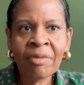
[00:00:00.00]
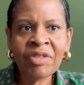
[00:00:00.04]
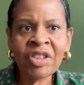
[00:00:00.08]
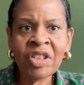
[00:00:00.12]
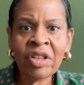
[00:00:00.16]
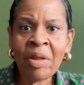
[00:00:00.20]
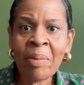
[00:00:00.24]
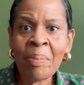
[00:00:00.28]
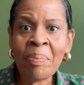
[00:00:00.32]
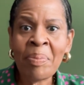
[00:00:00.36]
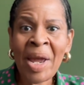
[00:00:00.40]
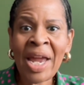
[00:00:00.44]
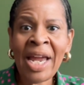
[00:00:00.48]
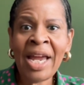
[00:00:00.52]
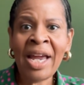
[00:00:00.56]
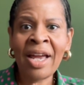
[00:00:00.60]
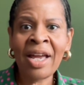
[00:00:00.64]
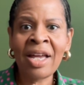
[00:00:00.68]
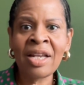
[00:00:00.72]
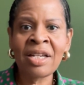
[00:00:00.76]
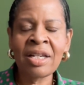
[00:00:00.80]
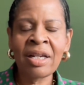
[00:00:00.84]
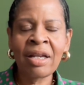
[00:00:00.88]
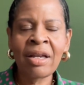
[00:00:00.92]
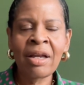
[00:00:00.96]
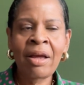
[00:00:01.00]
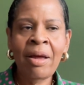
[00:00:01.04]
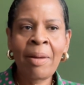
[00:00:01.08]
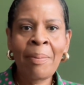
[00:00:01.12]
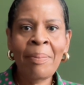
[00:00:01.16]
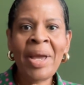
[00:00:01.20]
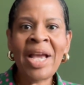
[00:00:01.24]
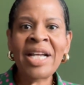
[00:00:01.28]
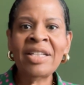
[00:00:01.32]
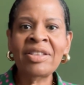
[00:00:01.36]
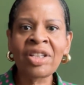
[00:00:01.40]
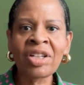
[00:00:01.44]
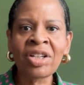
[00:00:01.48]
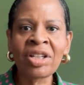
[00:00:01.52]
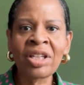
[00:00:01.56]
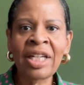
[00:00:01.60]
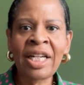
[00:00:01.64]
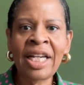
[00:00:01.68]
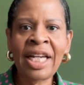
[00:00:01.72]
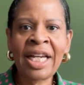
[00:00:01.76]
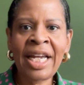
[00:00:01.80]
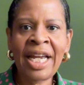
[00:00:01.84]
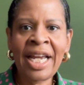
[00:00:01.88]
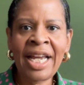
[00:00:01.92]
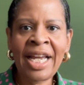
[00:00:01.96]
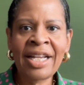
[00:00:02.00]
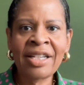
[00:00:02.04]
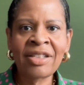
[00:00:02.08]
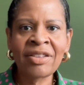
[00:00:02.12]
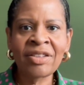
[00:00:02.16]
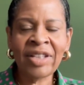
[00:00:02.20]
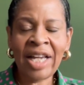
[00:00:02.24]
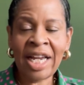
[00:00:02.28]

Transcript: So the band basically is